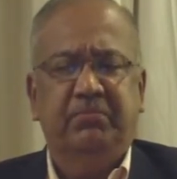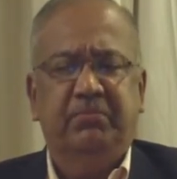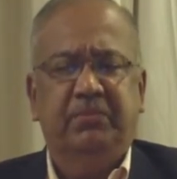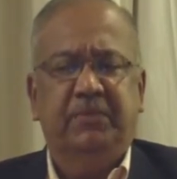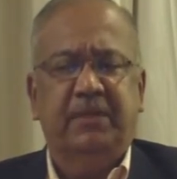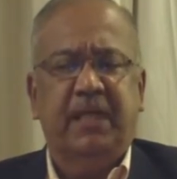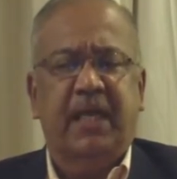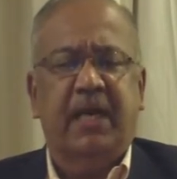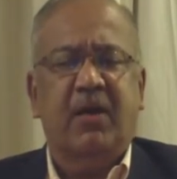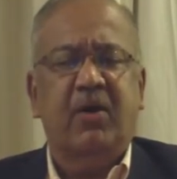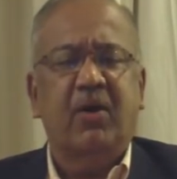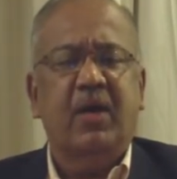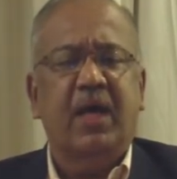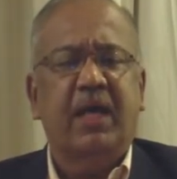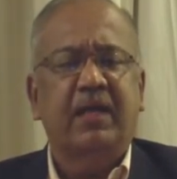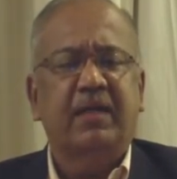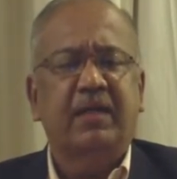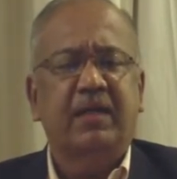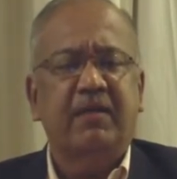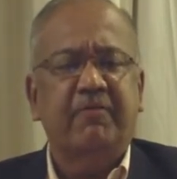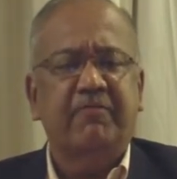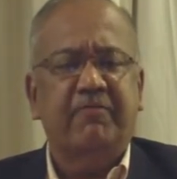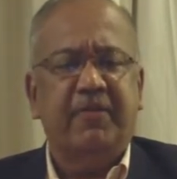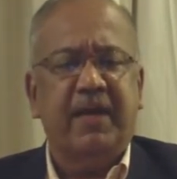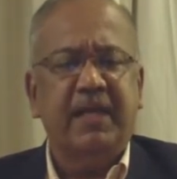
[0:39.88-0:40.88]
that our
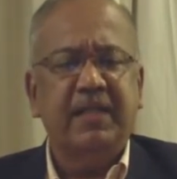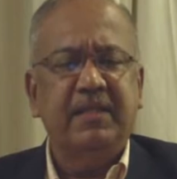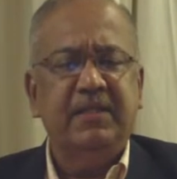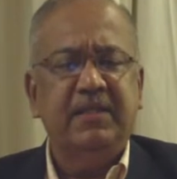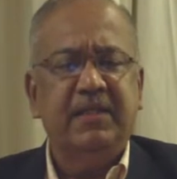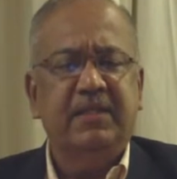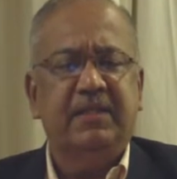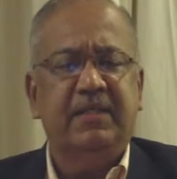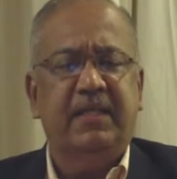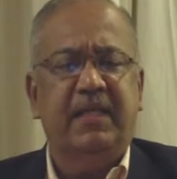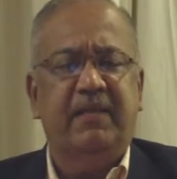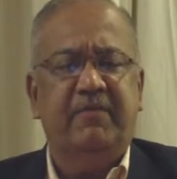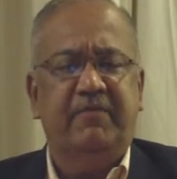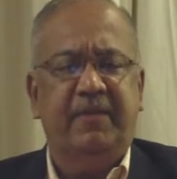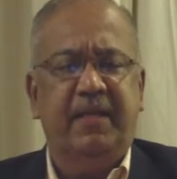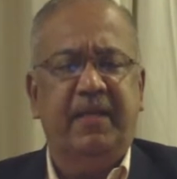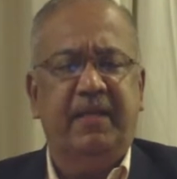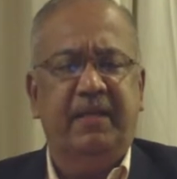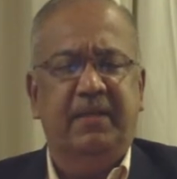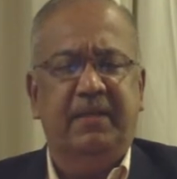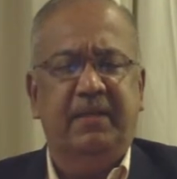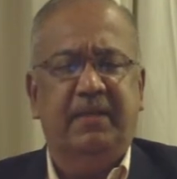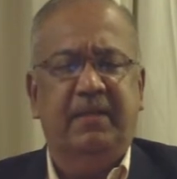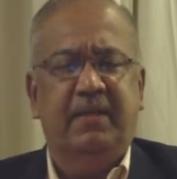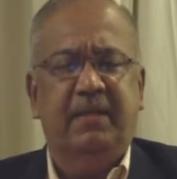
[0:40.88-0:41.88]
country finds itself
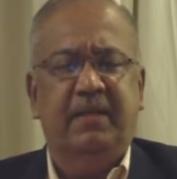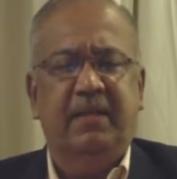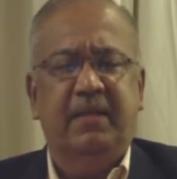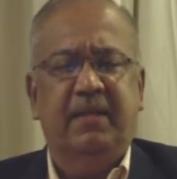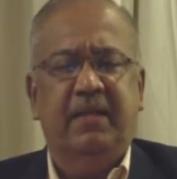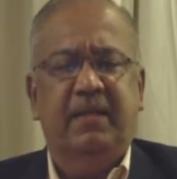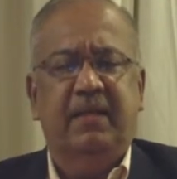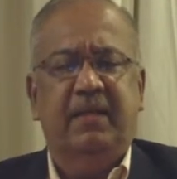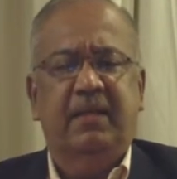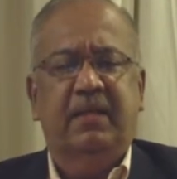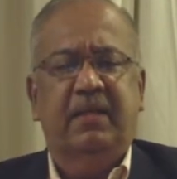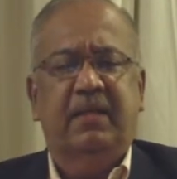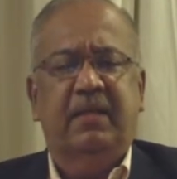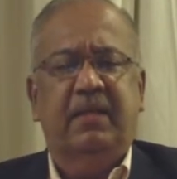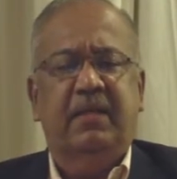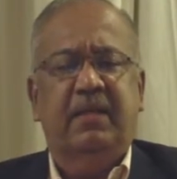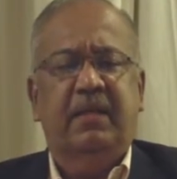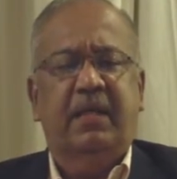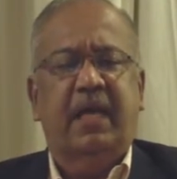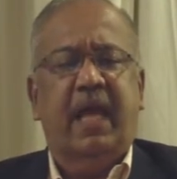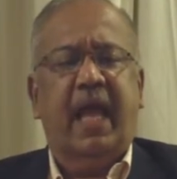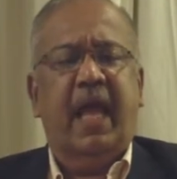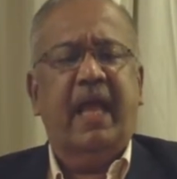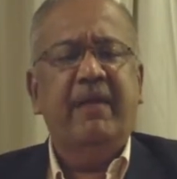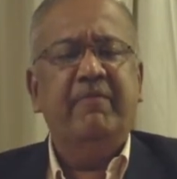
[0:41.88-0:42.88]
in,
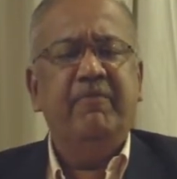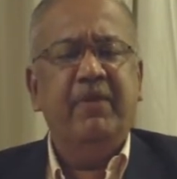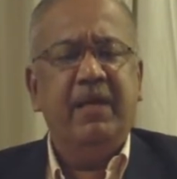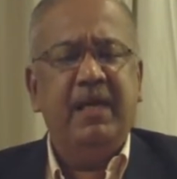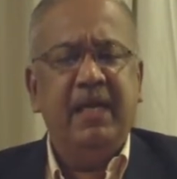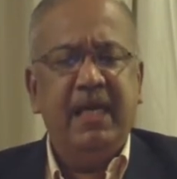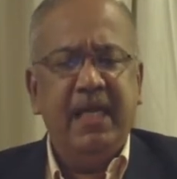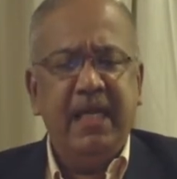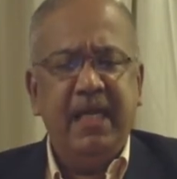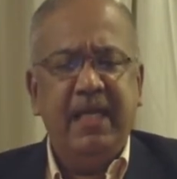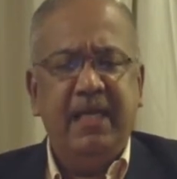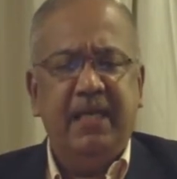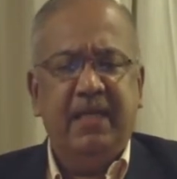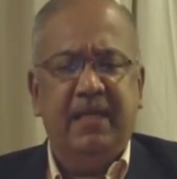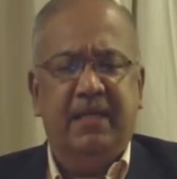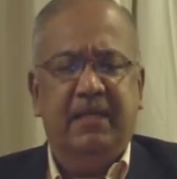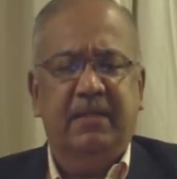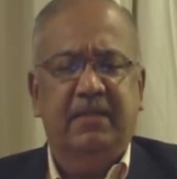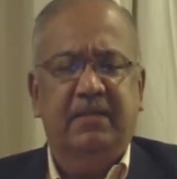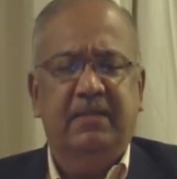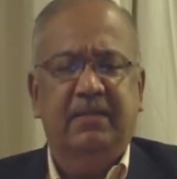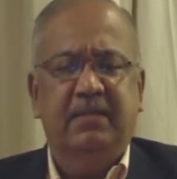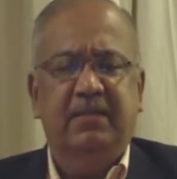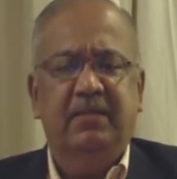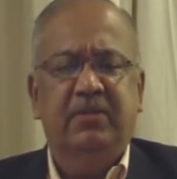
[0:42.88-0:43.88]
and will lead
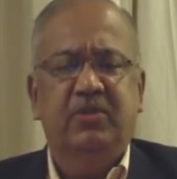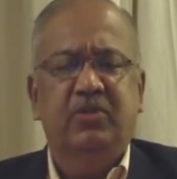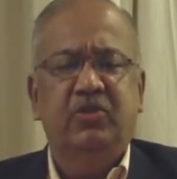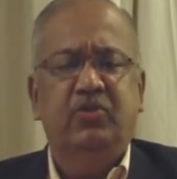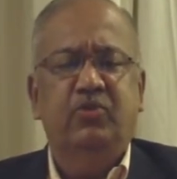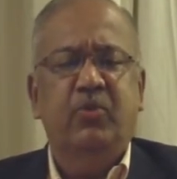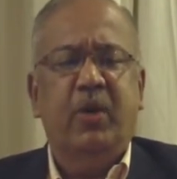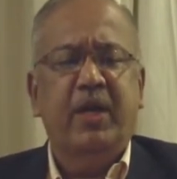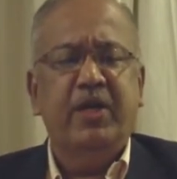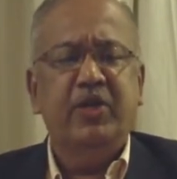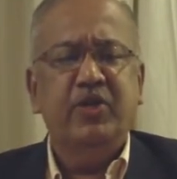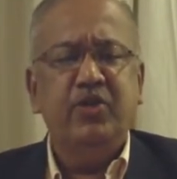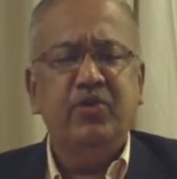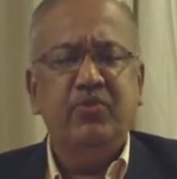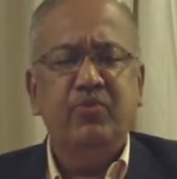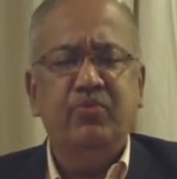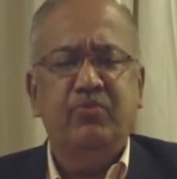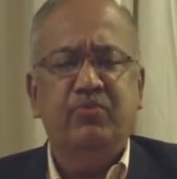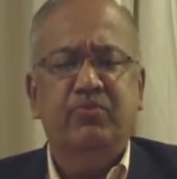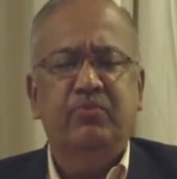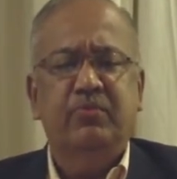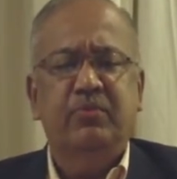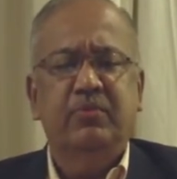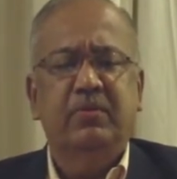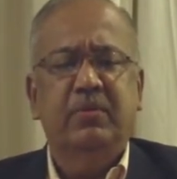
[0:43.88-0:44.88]
to a
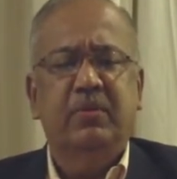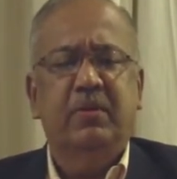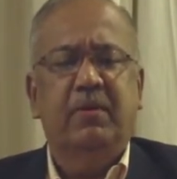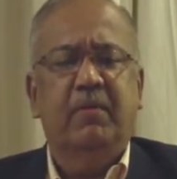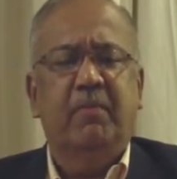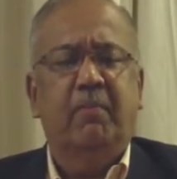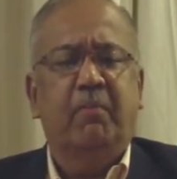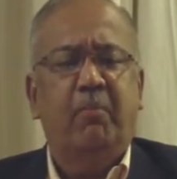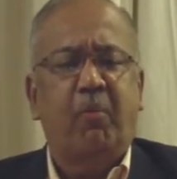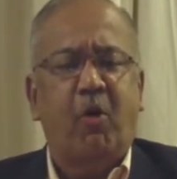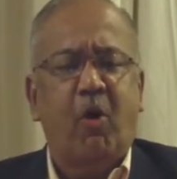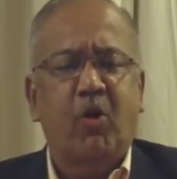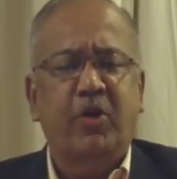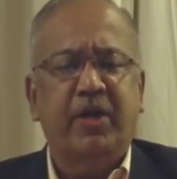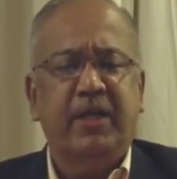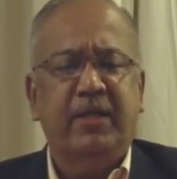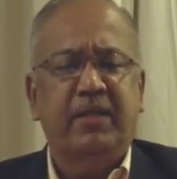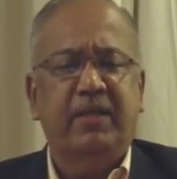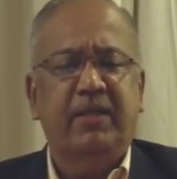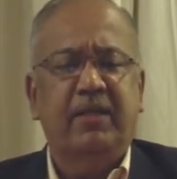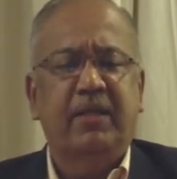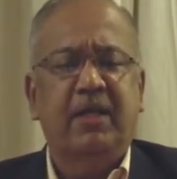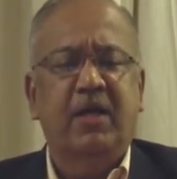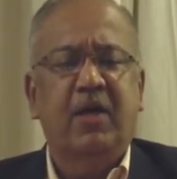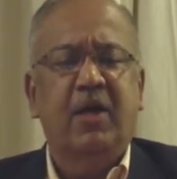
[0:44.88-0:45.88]
new, modern,
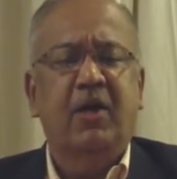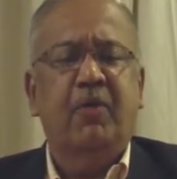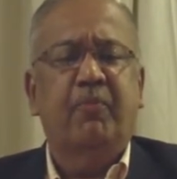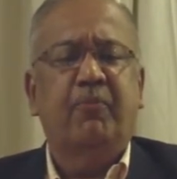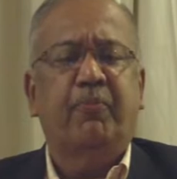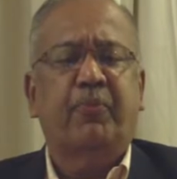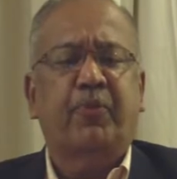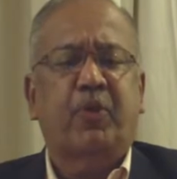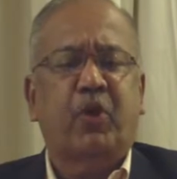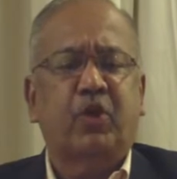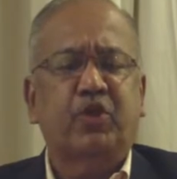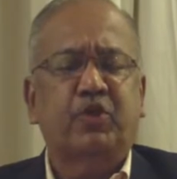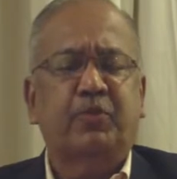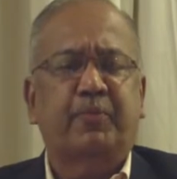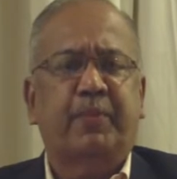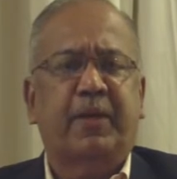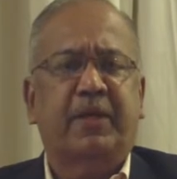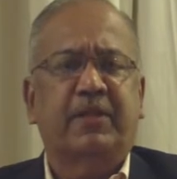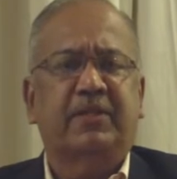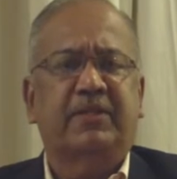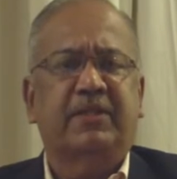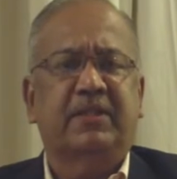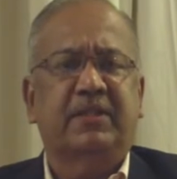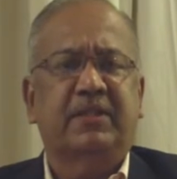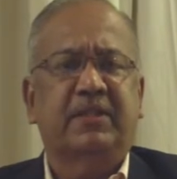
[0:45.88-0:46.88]

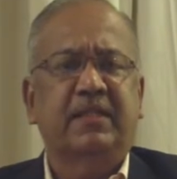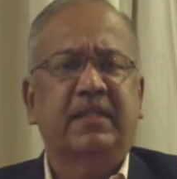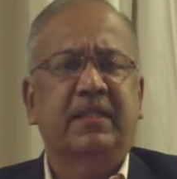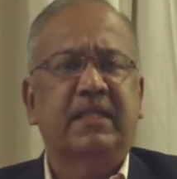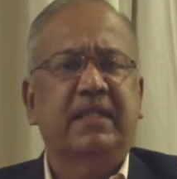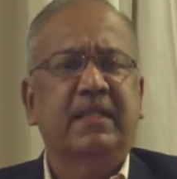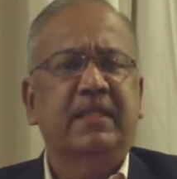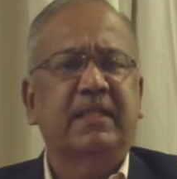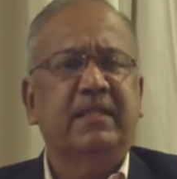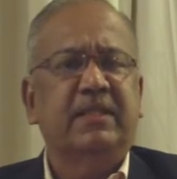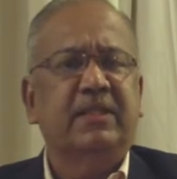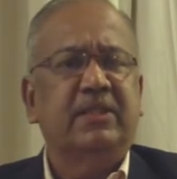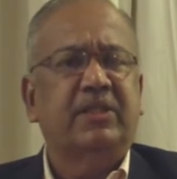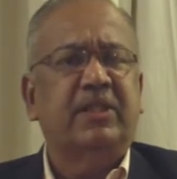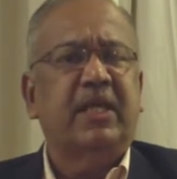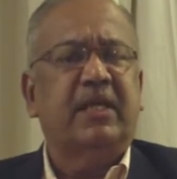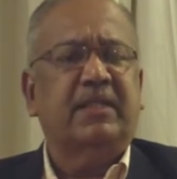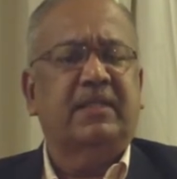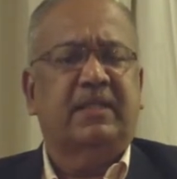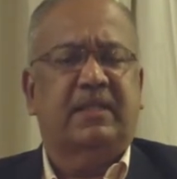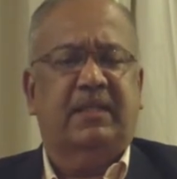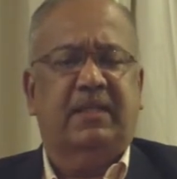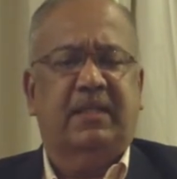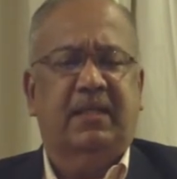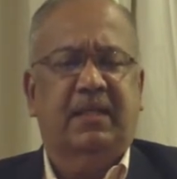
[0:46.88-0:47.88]
prosperous,
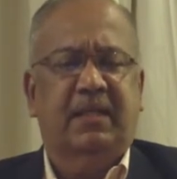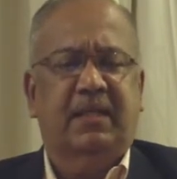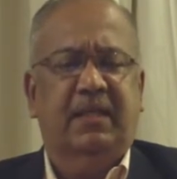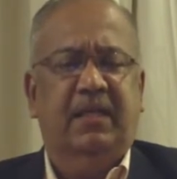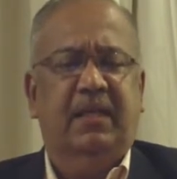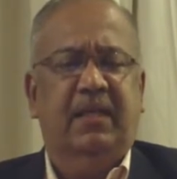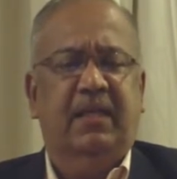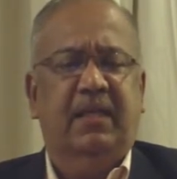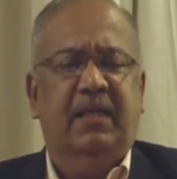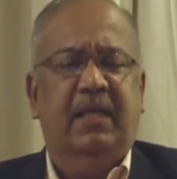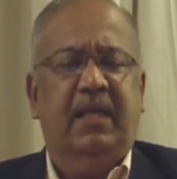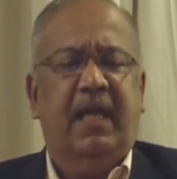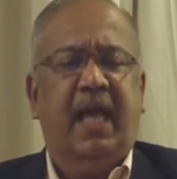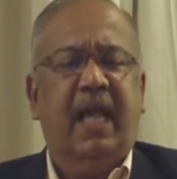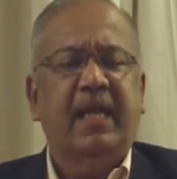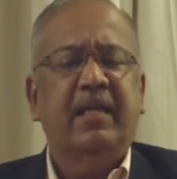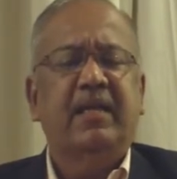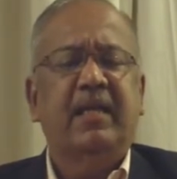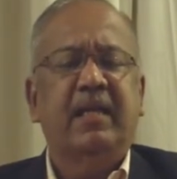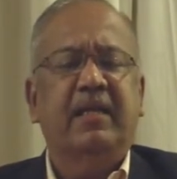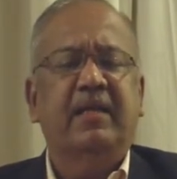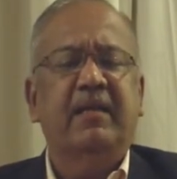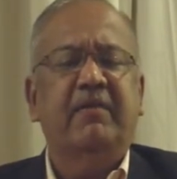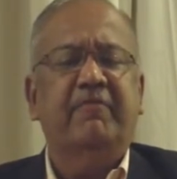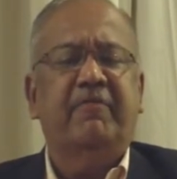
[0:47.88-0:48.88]
just, and
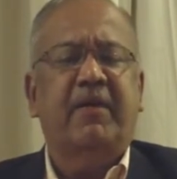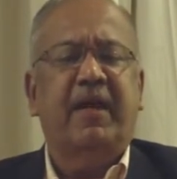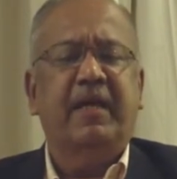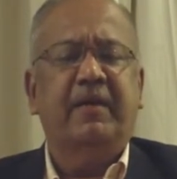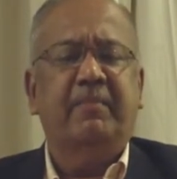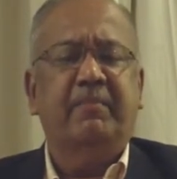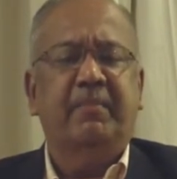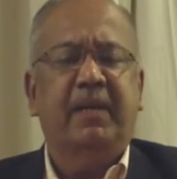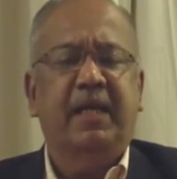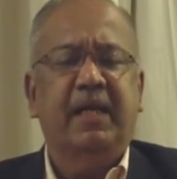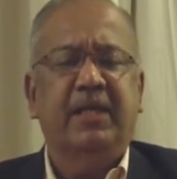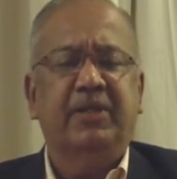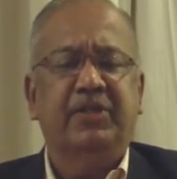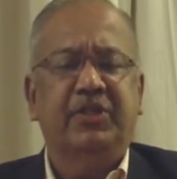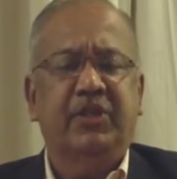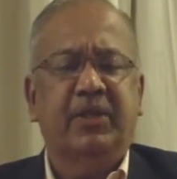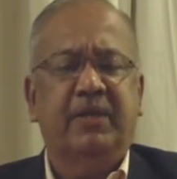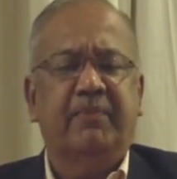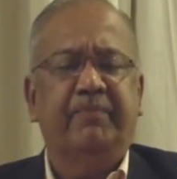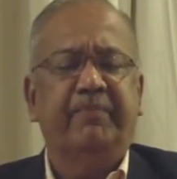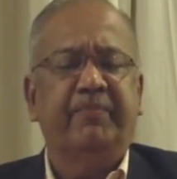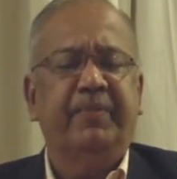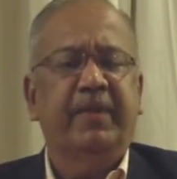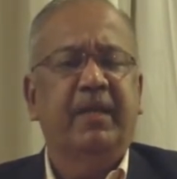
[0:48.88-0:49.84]
dignified Malaysia,